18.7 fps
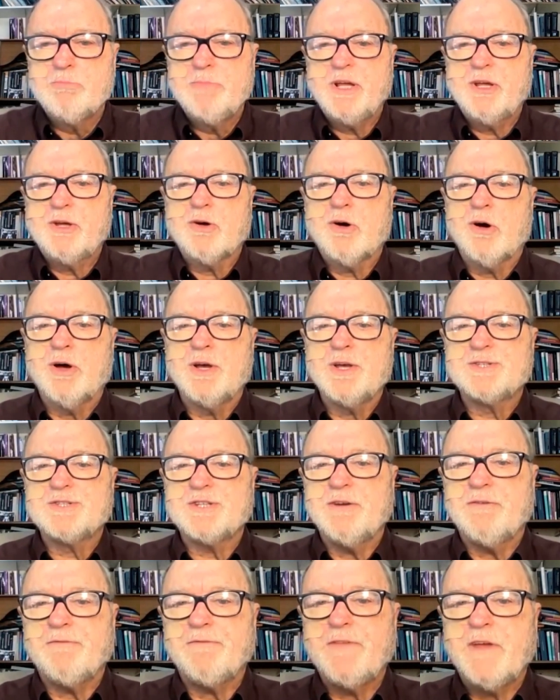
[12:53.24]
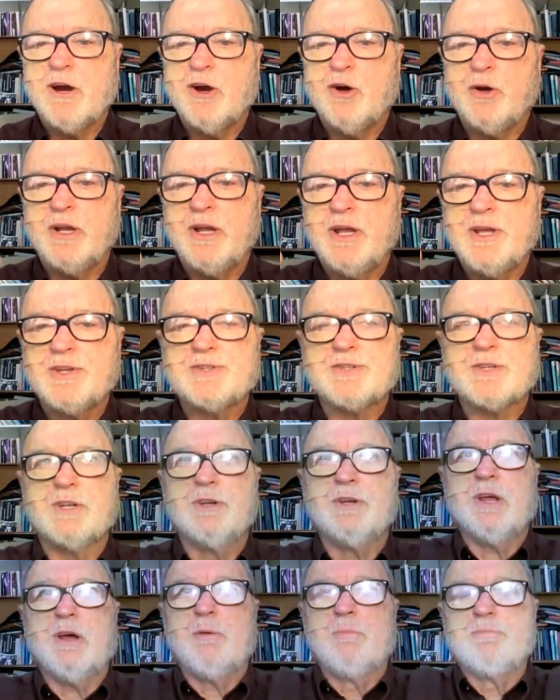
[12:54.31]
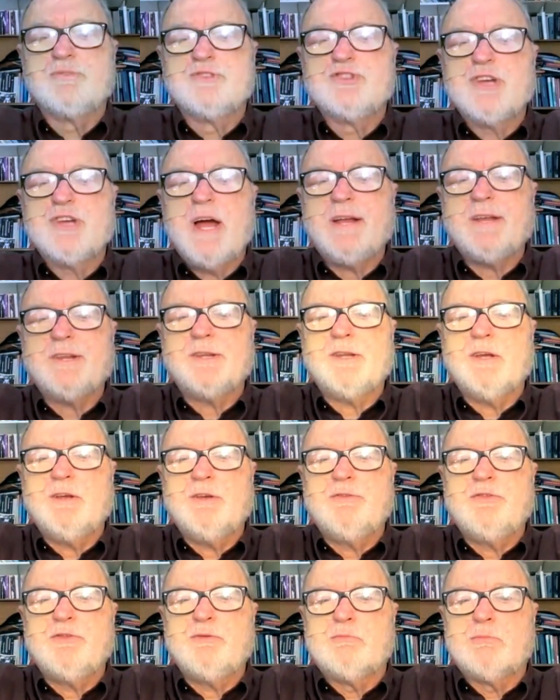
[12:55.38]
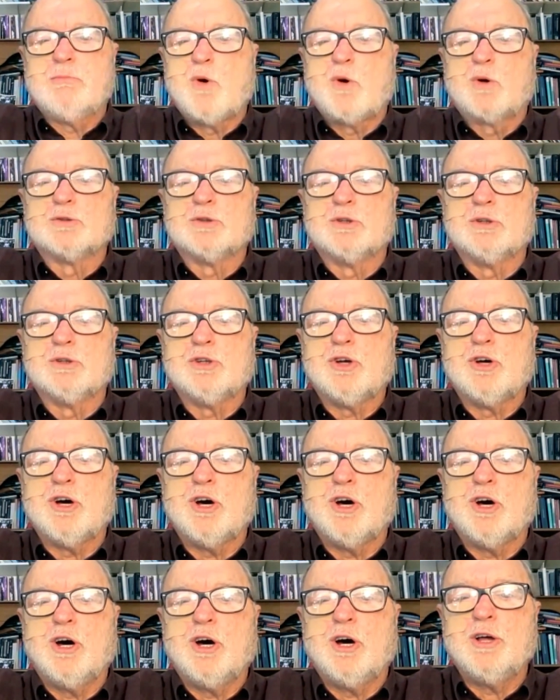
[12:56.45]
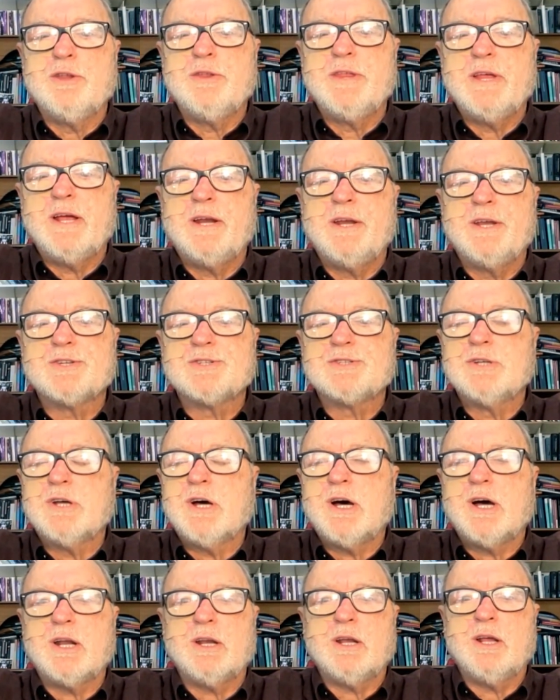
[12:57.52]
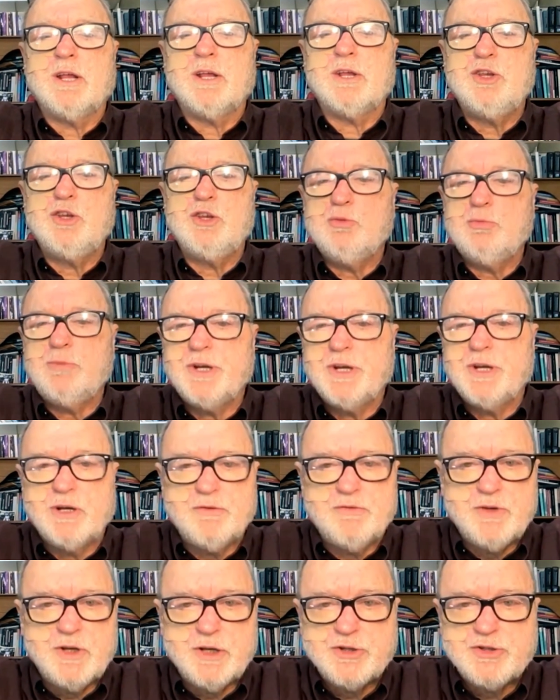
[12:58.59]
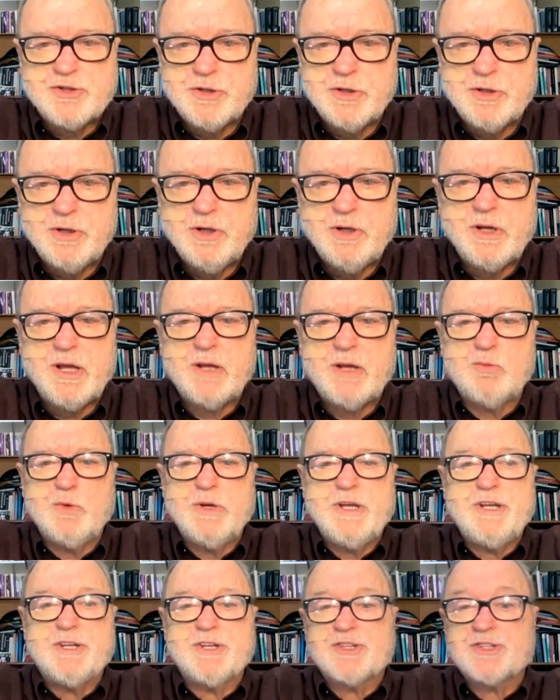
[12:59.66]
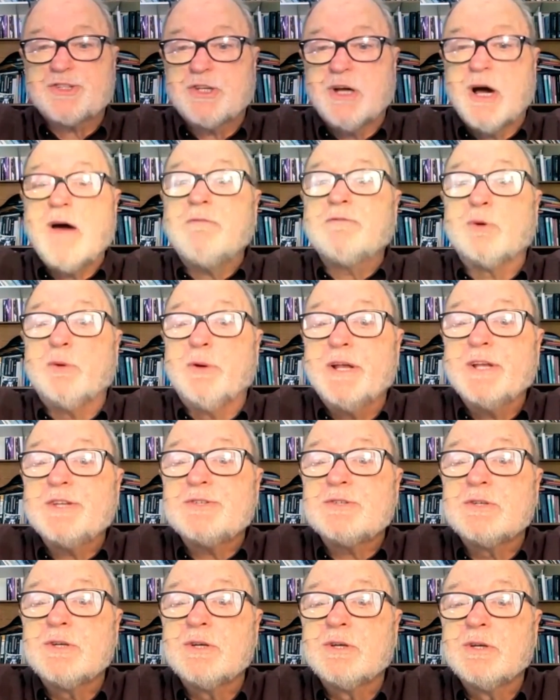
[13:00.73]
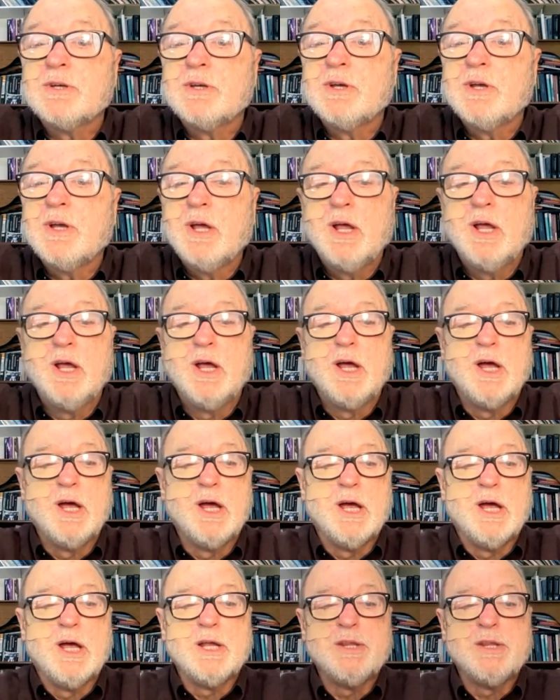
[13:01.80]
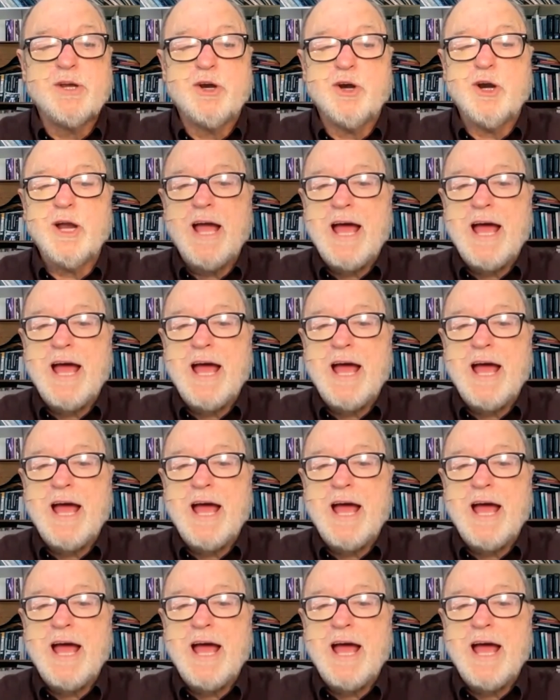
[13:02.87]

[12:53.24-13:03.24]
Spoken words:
Because if there is an objective moral law that is not a human invention and we discover it, there